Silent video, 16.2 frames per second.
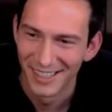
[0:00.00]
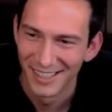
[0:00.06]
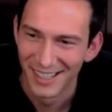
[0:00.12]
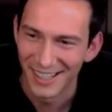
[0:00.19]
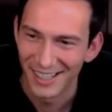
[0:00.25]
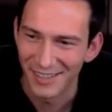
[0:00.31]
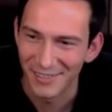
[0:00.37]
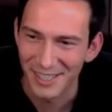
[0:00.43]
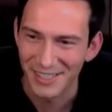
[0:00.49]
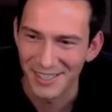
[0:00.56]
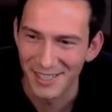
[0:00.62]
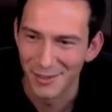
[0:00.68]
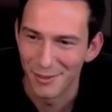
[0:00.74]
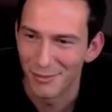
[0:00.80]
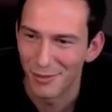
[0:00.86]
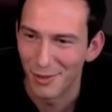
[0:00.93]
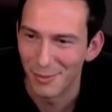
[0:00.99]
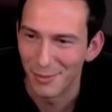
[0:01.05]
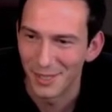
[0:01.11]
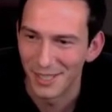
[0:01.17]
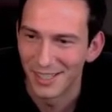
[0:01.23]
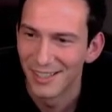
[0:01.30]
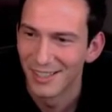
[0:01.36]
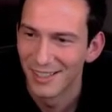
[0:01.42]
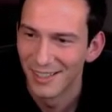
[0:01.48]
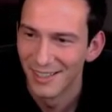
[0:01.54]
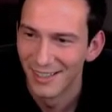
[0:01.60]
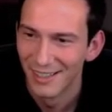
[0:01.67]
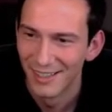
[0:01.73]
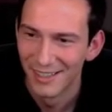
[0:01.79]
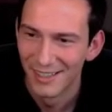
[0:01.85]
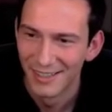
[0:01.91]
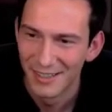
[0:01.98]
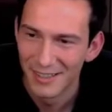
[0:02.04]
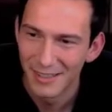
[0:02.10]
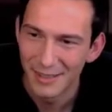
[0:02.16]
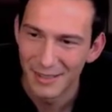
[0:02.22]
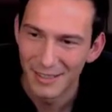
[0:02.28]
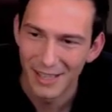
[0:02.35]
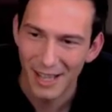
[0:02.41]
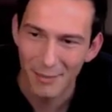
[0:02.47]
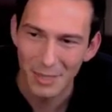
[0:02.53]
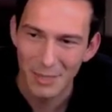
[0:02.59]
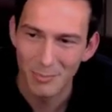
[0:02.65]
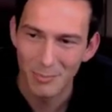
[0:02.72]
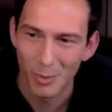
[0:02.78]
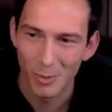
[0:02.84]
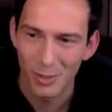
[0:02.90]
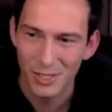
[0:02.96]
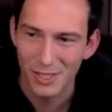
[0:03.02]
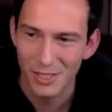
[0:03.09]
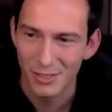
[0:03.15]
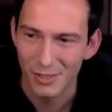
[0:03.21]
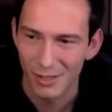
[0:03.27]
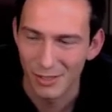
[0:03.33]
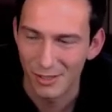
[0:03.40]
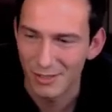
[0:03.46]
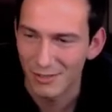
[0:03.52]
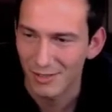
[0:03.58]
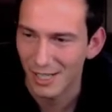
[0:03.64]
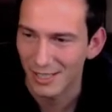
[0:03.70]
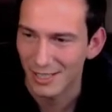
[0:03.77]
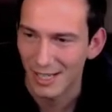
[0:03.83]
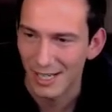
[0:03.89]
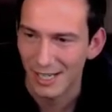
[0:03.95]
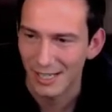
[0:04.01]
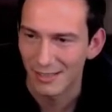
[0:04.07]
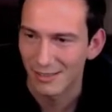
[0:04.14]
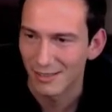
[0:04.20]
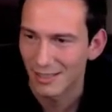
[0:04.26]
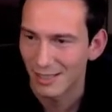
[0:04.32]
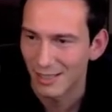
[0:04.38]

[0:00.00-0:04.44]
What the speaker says: I have like needle phobia. How many boards do you own right now?